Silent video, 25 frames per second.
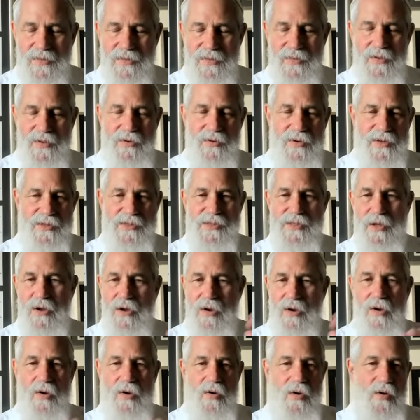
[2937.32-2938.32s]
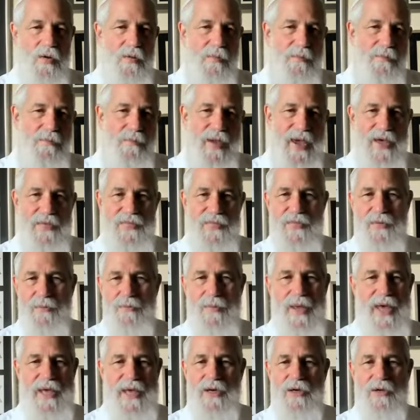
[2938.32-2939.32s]
there is a whole
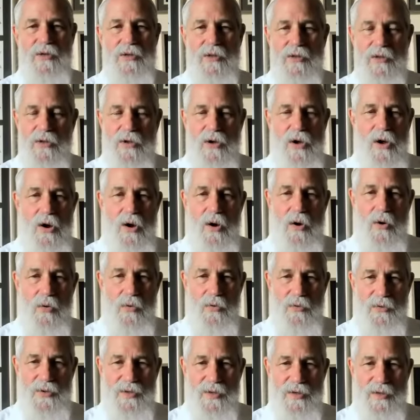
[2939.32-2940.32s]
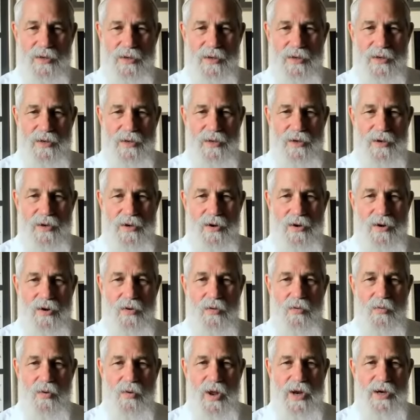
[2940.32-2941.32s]
mathematical code
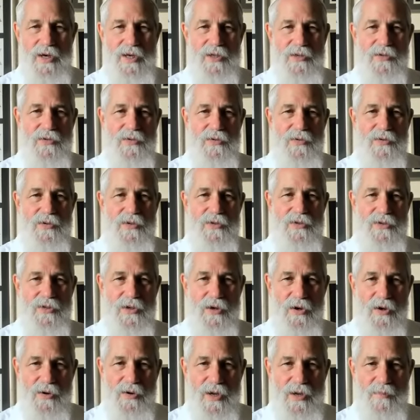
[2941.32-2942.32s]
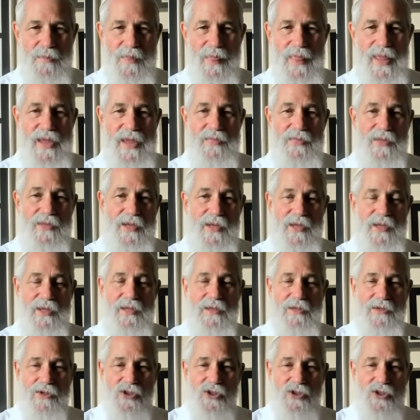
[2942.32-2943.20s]
running through the Torah, and the